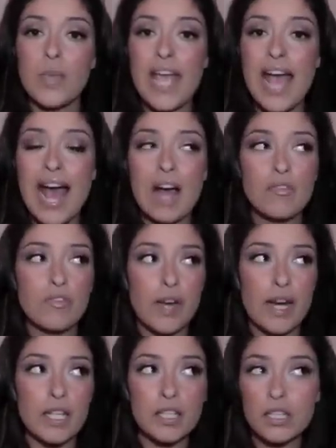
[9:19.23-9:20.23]
have
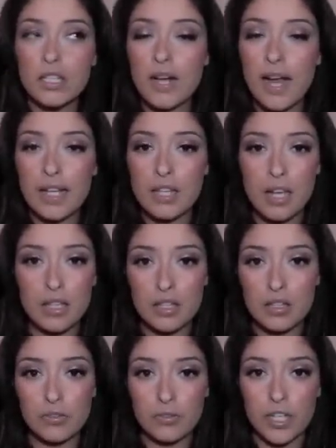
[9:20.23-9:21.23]
regular eggnog in the
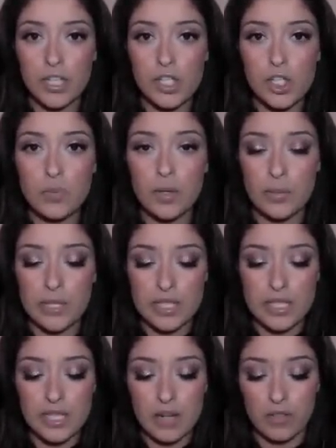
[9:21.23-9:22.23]
fridge, but we
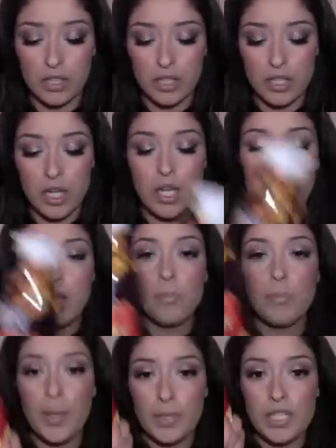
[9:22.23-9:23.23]
discovered
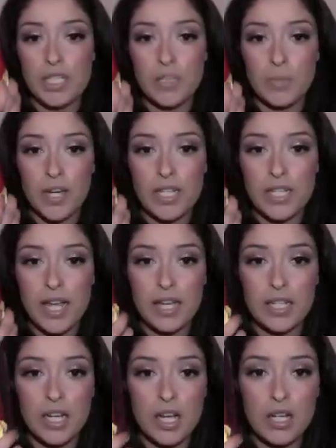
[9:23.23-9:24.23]
pumpkin spice
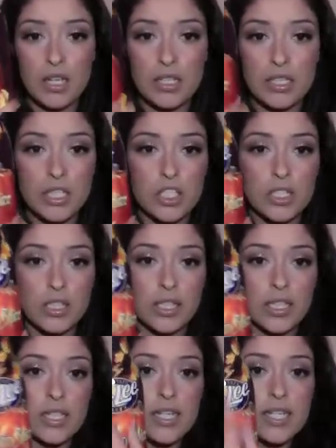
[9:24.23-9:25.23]
eggnog. T.G.
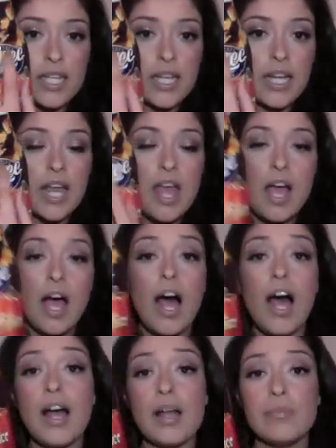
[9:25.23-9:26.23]
Lee does it.
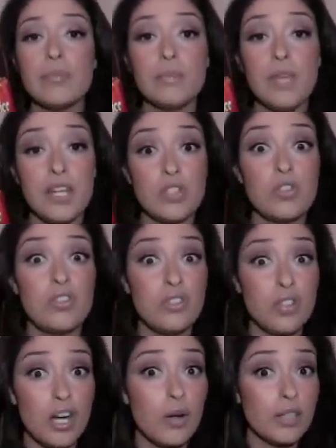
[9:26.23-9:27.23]
Um, and it's
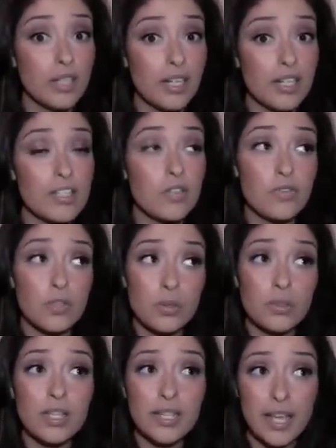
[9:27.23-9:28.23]
so good. So if you
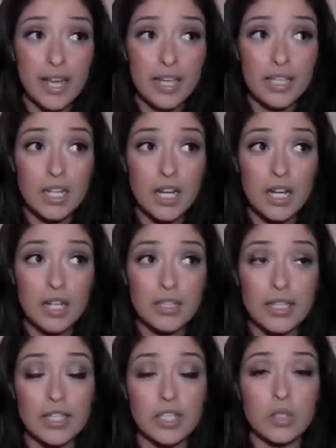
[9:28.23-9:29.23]
like eggnog
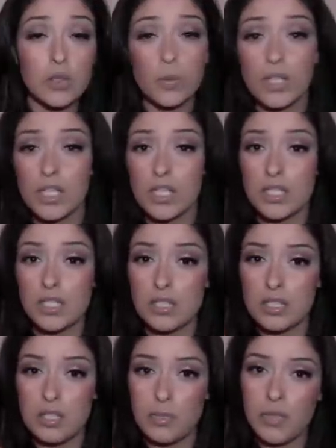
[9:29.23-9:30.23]
and you want
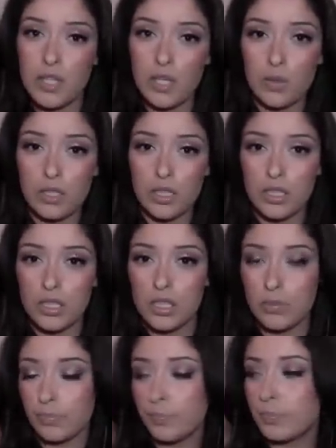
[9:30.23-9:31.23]
something with a
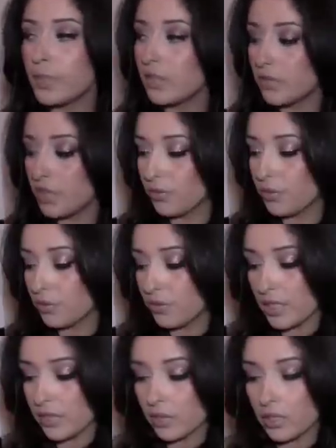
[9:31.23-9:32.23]
little bit of different
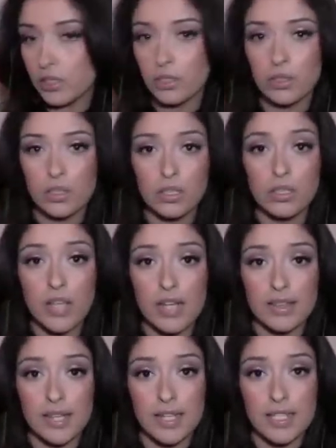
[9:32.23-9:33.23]
flavor, you'll you'll like
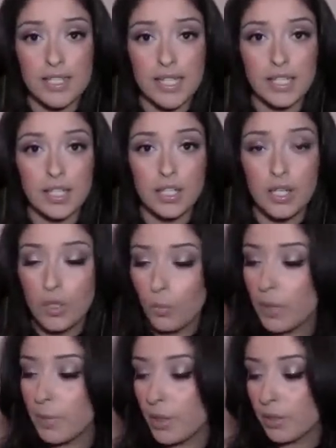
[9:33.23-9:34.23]
this. Like
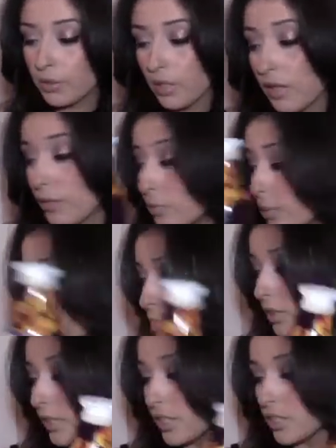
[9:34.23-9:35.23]
we both have been
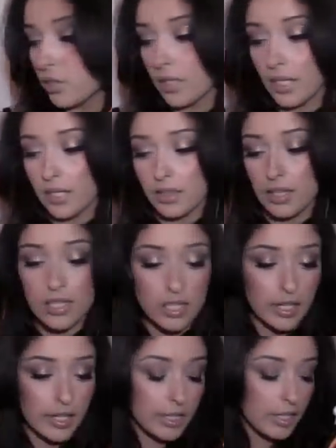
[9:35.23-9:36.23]
really enjoying it this
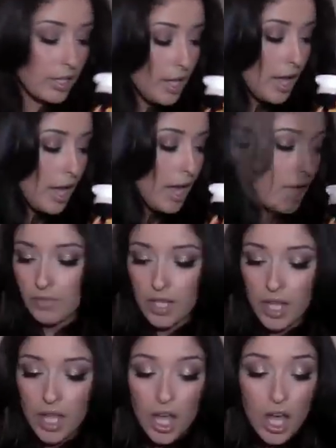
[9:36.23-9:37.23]
year.
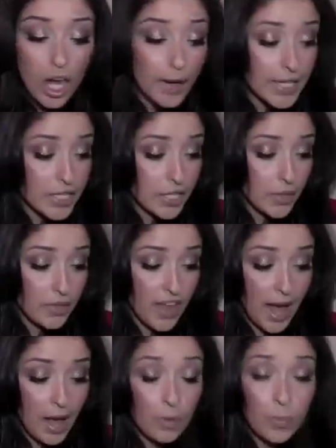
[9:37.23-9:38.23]
All right, so
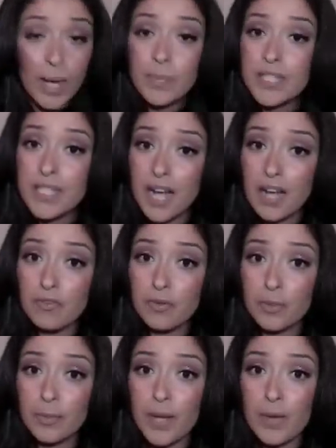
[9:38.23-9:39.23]
that wraps it up for
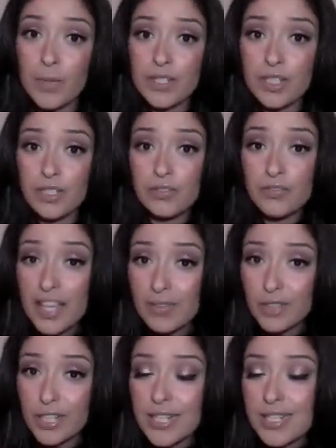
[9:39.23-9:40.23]
my winter
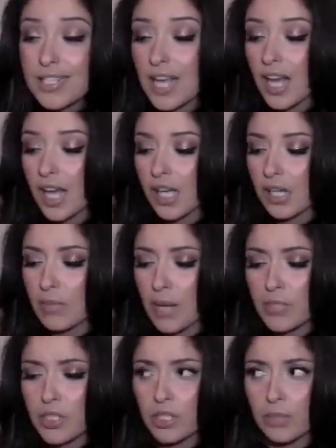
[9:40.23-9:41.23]
favorites. Um, I'm
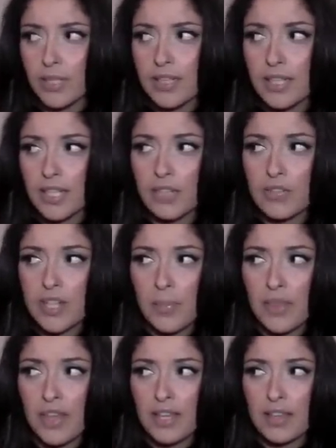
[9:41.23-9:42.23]
sure I'm going to think of
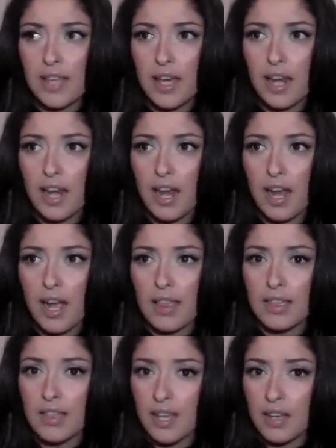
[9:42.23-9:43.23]
something that I
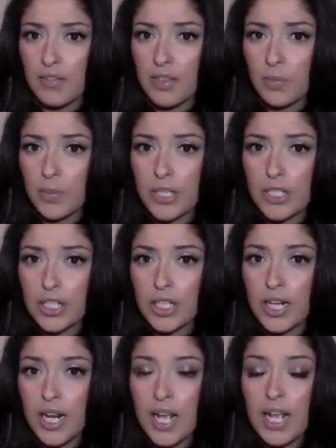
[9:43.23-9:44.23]
love in the
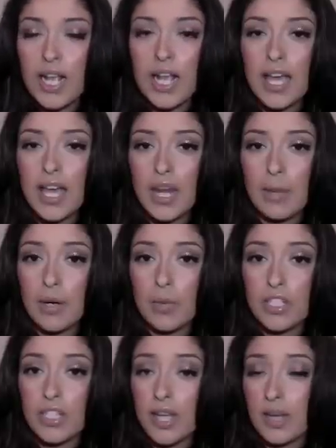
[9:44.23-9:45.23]
winter, and I'm going to
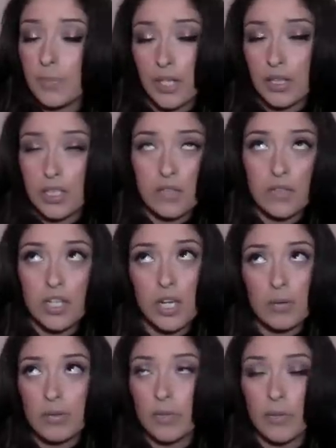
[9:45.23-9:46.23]
wish I had put in this
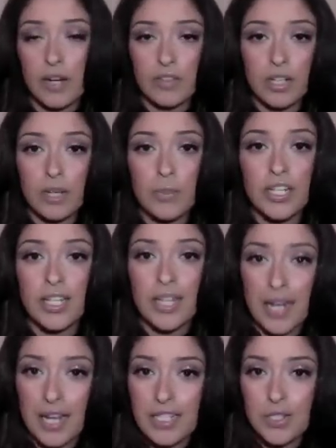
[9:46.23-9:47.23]
video, but whatever. I'll put it in
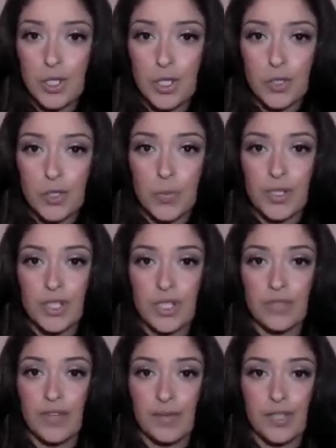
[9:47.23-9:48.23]
next year's winter
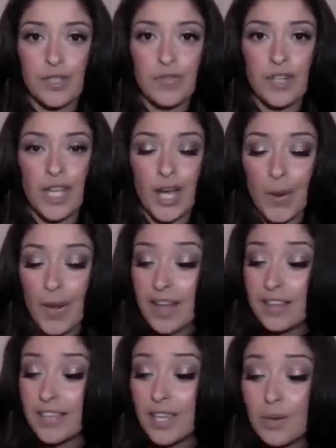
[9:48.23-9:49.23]
favorites video.
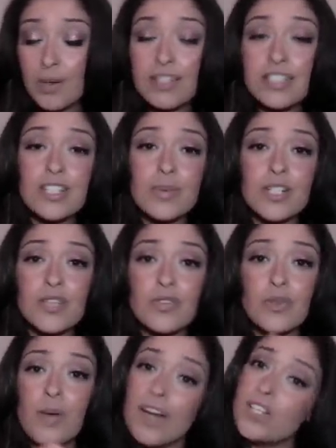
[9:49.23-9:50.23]
Thank you guys so much for
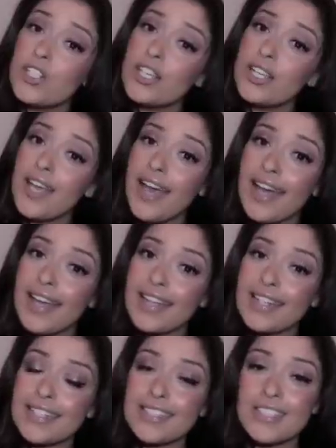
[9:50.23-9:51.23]
watching,
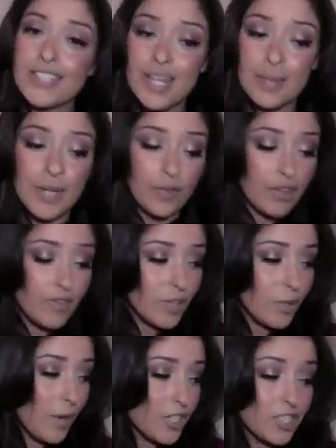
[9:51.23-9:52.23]
and let me know if you have any
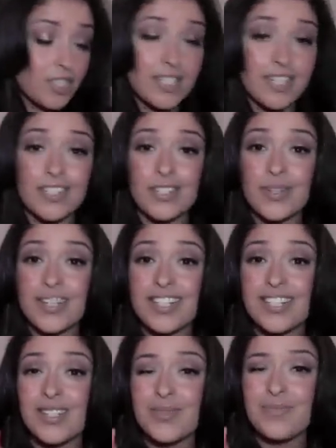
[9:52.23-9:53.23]
questions, and I'll see you guys soon.